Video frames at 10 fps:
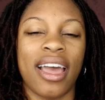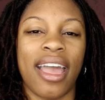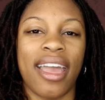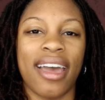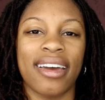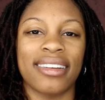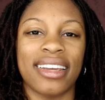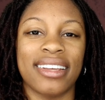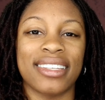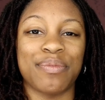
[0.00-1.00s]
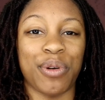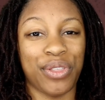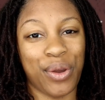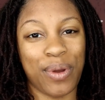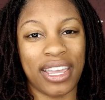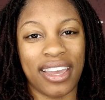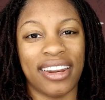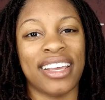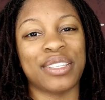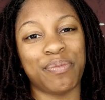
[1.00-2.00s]
And it is his birthday
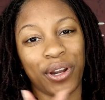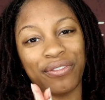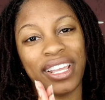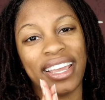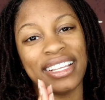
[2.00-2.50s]
weekend. His birthday